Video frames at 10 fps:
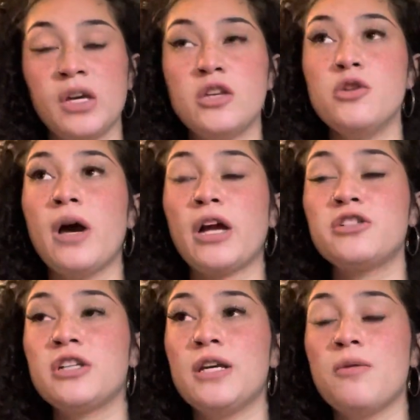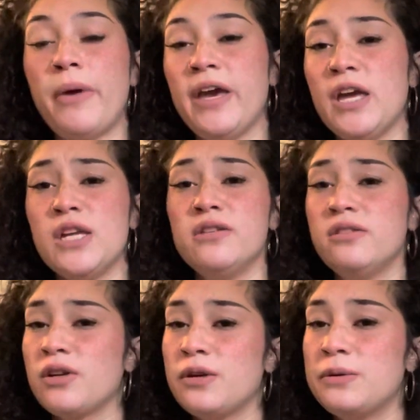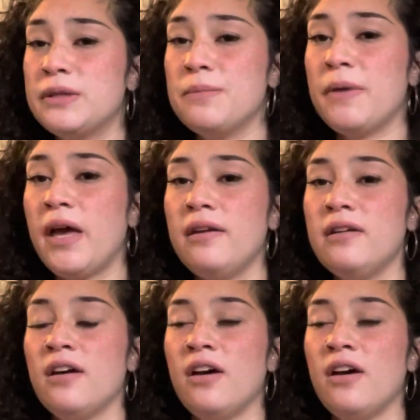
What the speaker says: you actually get paid to drink with the men.